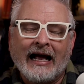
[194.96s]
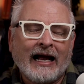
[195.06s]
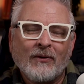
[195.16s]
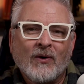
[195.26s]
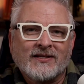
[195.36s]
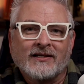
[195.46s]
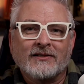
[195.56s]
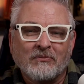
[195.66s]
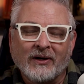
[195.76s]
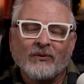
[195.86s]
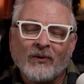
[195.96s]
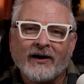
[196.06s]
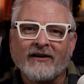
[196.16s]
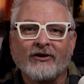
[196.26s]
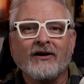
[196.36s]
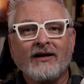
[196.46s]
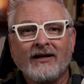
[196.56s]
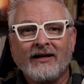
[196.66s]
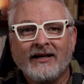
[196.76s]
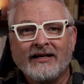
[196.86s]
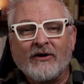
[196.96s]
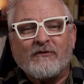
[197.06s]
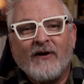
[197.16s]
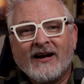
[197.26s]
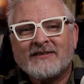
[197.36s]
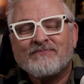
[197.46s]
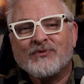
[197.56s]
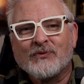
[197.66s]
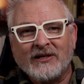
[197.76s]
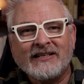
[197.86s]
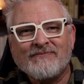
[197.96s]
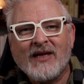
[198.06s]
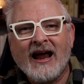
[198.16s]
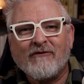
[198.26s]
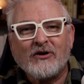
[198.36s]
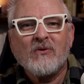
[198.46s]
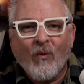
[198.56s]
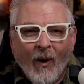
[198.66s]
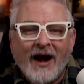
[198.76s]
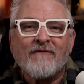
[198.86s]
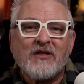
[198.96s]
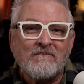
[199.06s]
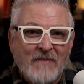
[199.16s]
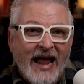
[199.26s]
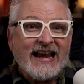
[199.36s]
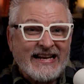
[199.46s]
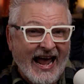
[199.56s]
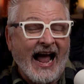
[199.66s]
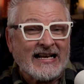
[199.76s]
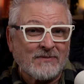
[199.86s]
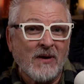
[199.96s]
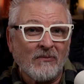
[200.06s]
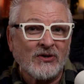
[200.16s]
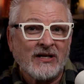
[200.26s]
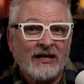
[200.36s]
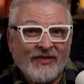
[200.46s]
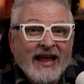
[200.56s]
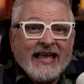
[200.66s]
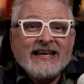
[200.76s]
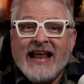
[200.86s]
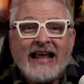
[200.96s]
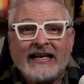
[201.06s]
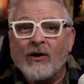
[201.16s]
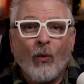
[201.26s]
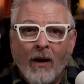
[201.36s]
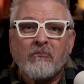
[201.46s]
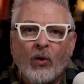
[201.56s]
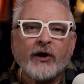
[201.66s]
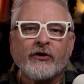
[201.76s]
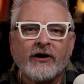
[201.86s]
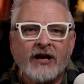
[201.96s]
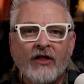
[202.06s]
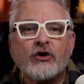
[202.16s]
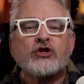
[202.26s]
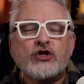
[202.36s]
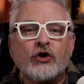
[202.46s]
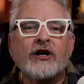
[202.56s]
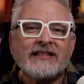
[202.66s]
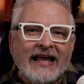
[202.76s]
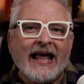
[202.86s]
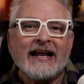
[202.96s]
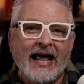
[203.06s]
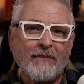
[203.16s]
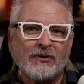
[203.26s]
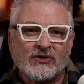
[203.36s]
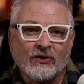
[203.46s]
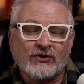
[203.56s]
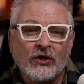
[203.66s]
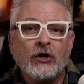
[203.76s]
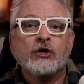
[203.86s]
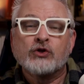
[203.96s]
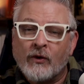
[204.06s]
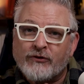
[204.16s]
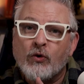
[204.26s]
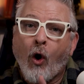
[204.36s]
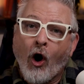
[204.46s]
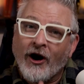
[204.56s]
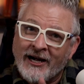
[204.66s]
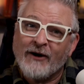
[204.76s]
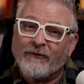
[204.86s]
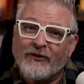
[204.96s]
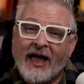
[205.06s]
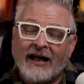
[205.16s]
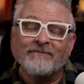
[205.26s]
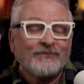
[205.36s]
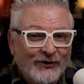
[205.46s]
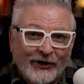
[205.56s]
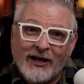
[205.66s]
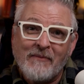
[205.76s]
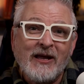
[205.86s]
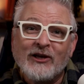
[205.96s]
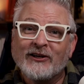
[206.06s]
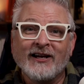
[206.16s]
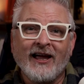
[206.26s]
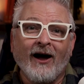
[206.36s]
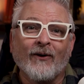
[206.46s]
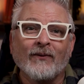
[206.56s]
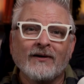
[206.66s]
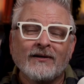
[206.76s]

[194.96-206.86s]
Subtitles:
I wasn't, but whatever. Now, in fact, really, every one of the main cast members, they get naked at one point or another during the 8 episodes. So if you are here for that, you're going to be good to go.